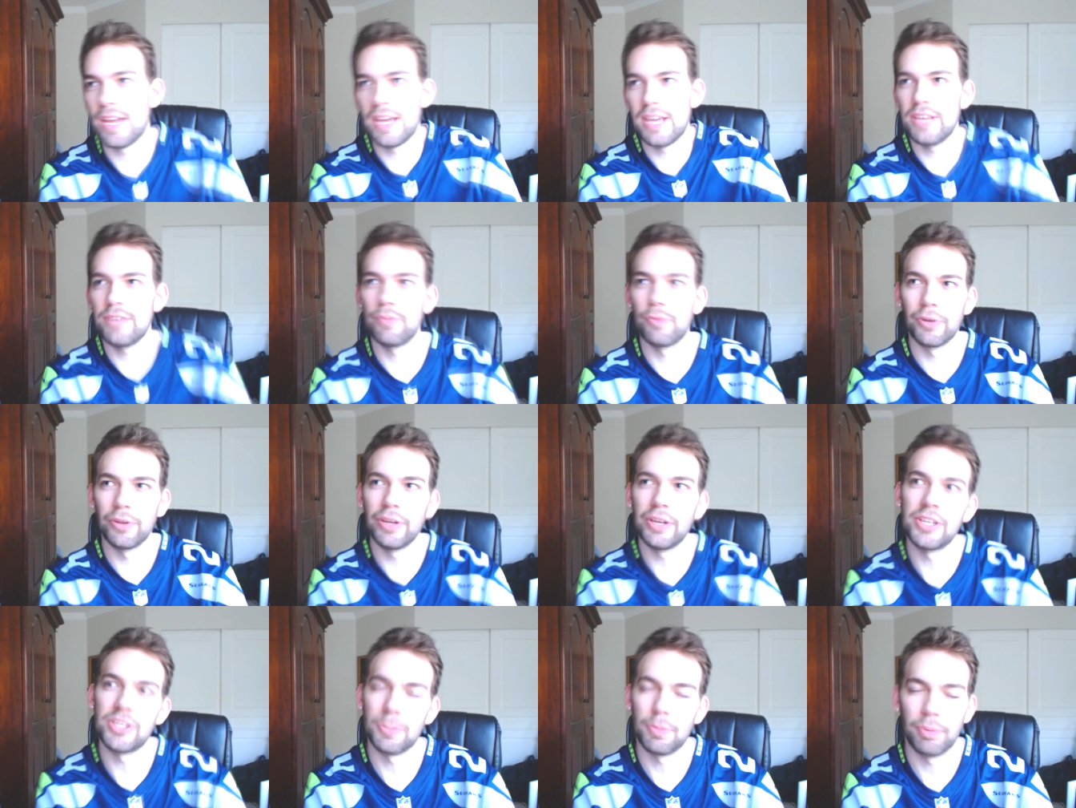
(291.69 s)
He
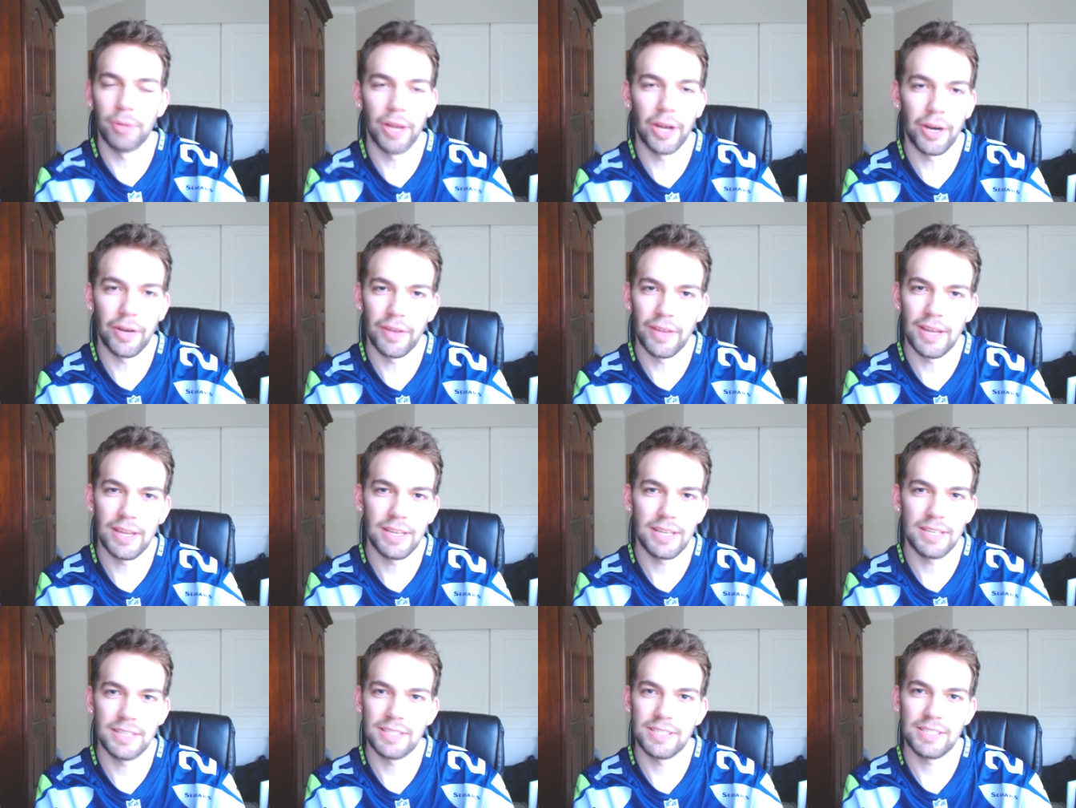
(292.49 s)
really is a player
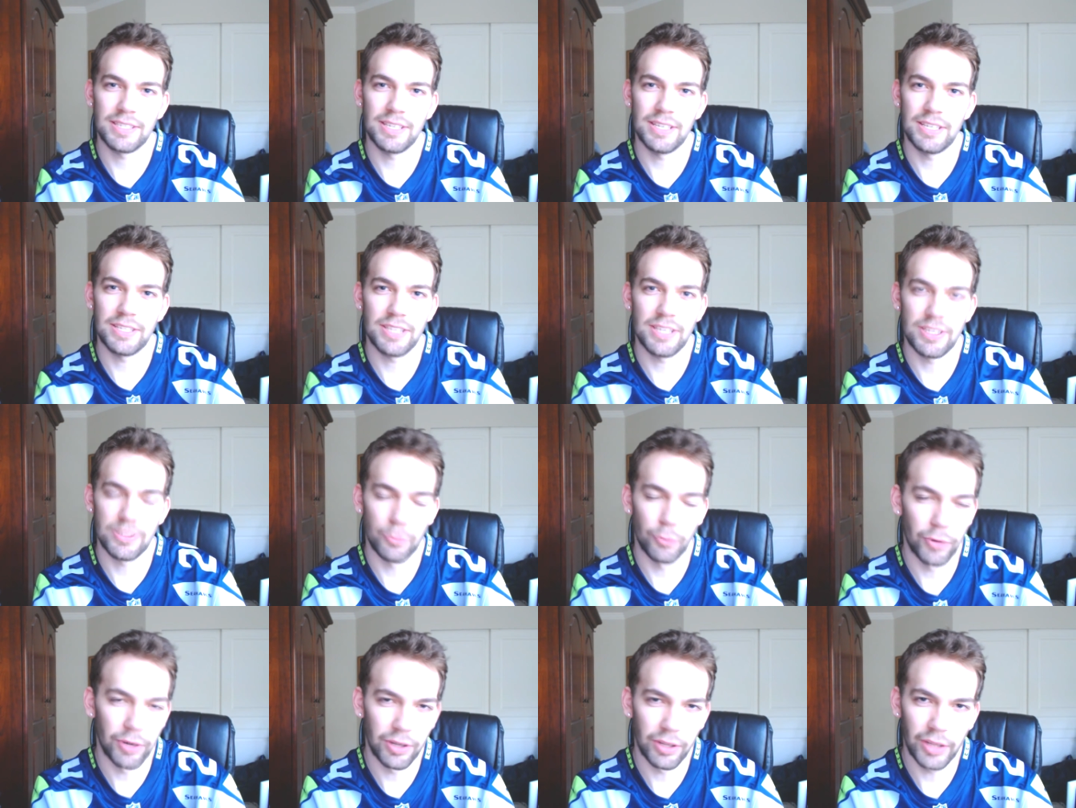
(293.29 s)
that it's a
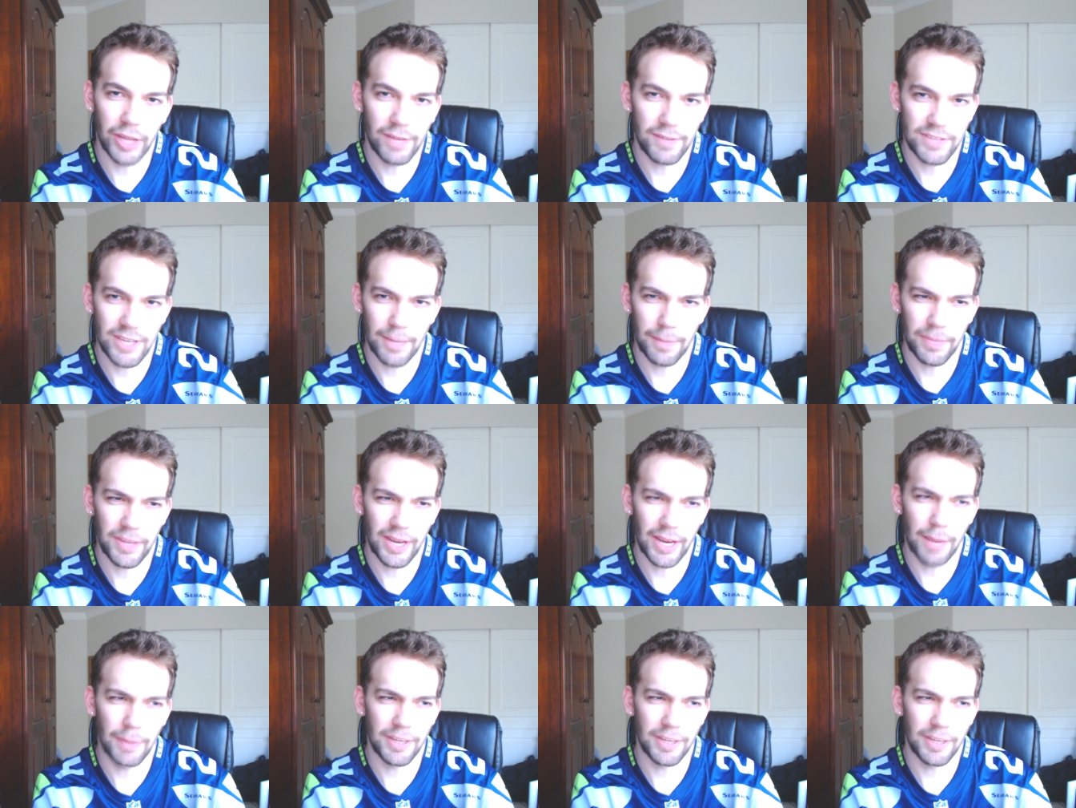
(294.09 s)
one in a lifetime thing.